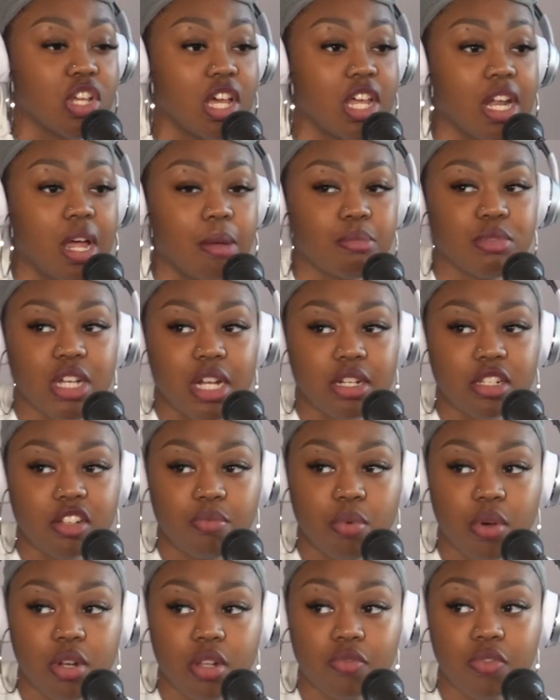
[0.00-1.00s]
objective
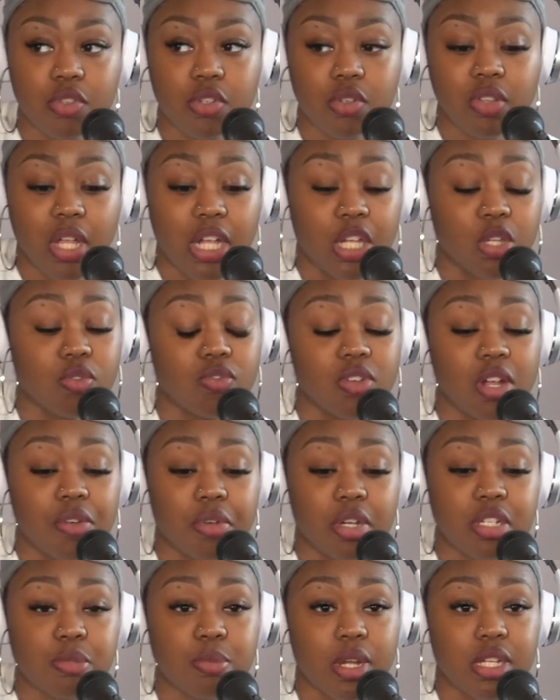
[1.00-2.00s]
point of view, like you've never
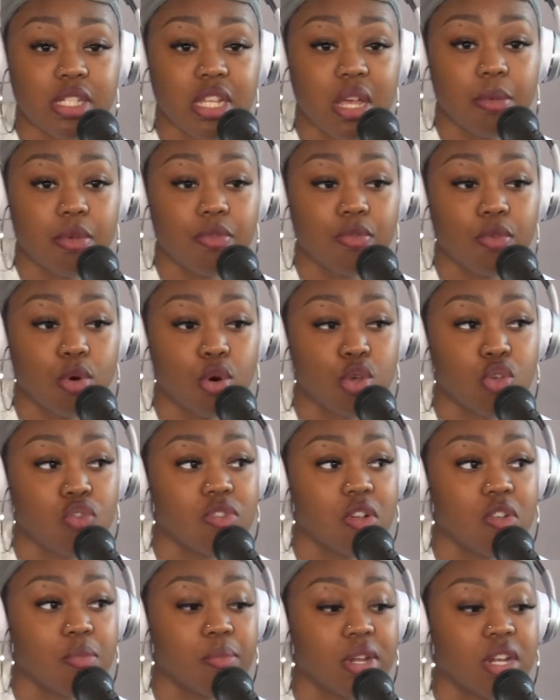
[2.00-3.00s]
experienced that before, you've
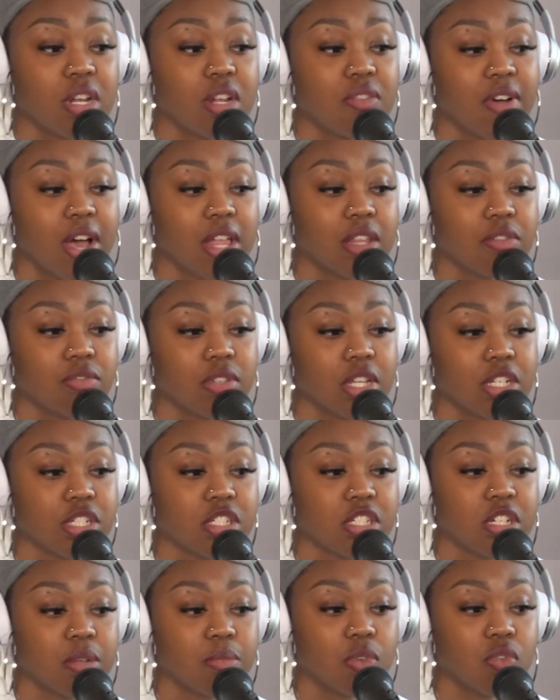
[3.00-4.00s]
never been in a violent
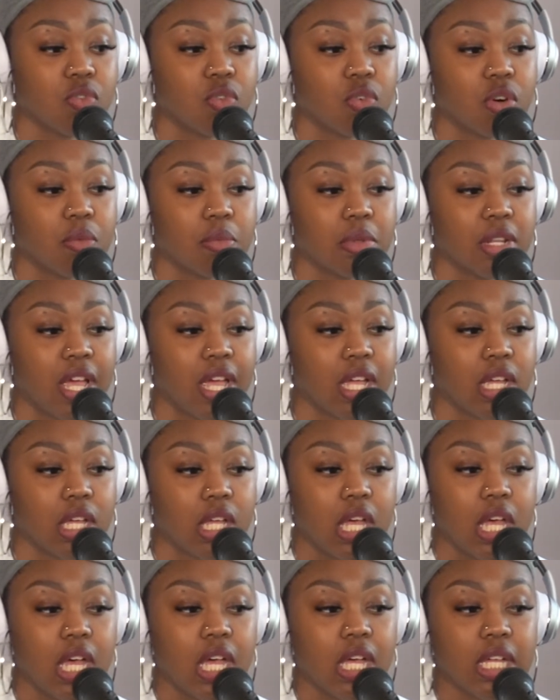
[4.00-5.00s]
relationship before, but like
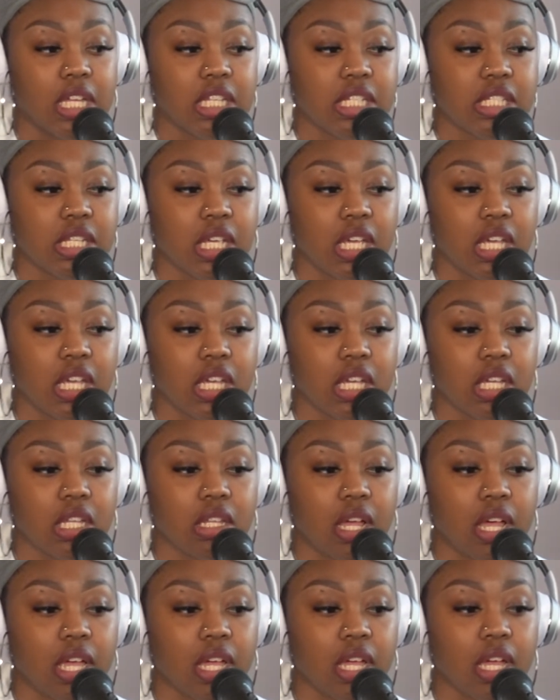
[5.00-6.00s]
seeing
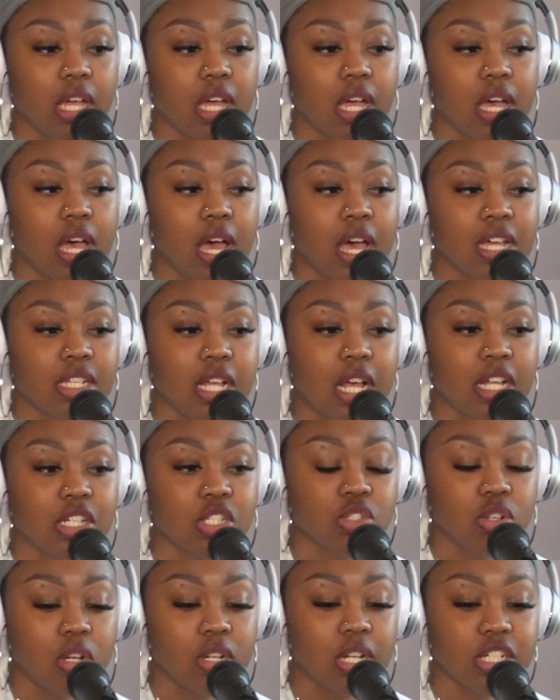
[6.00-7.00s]
like I
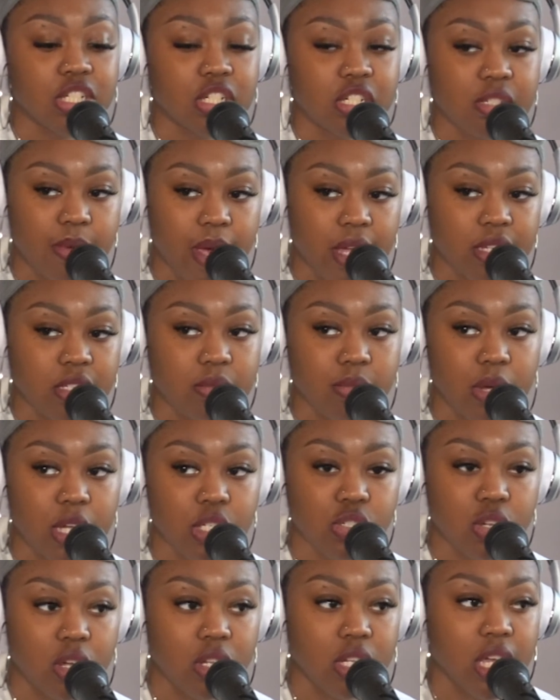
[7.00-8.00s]
saw that she smacked him, I
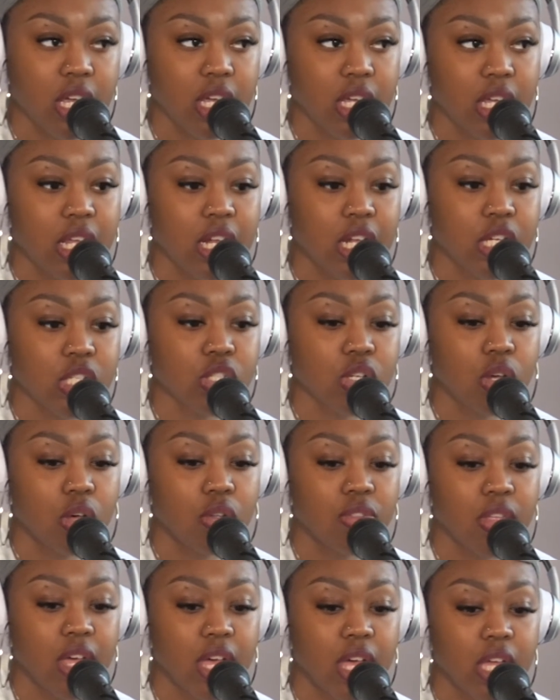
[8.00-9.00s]
saw that, and I saw
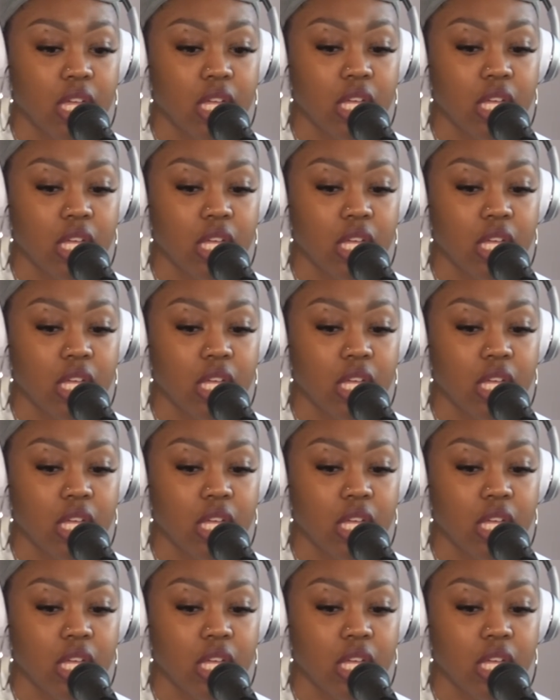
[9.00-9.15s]
that